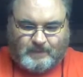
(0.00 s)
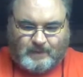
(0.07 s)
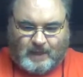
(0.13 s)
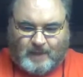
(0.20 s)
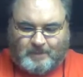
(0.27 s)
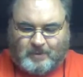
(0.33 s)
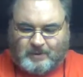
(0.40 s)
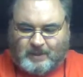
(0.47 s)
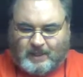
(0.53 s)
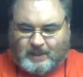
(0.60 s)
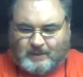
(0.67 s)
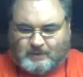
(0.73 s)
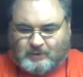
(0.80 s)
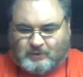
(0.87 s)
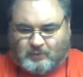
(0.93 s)
I put
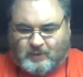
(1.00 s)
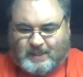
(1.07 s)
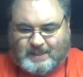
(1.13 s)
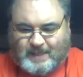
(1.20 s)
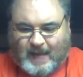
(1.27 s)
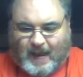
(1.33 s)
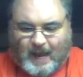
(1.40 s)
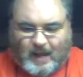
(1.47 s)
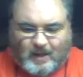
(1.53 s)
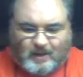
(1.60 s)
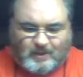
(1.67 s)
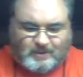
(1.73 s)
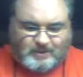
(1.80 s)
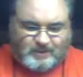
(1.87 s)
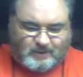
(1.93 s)
like 3
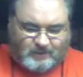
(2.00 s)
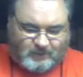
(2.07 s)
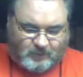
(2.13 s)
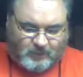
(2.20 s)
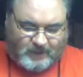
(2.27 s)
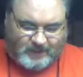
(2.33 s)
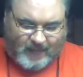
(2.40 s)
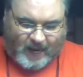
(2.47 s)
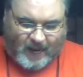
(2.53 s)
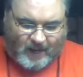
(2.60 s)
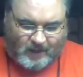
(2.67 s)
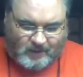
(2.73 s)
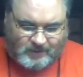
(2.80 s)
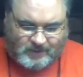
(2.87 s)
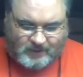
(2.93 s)
towels and 3
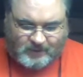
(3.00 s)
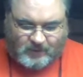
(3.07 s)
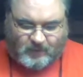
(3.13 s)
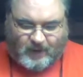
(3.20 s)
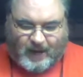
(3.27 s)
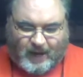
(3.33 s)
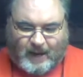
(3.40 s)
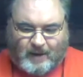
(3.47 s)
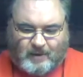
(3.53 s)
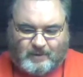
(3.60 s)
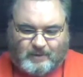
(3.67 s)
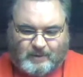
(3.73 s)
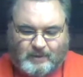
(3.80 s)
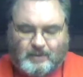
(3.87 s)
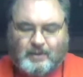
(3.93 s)
towels on the
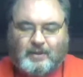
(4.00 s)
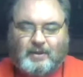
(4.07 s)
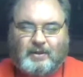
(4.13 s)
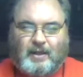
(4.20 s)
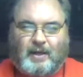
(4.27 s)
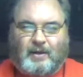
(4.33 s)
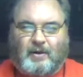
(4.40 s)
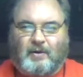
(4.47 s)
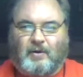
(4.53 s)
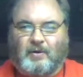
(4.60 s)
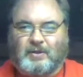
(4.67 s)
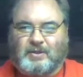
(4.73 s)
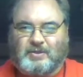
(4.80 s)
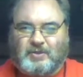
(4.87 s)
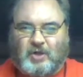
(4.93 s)
ground, like all
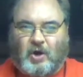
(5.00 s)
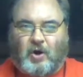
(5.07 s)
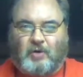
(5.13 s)
these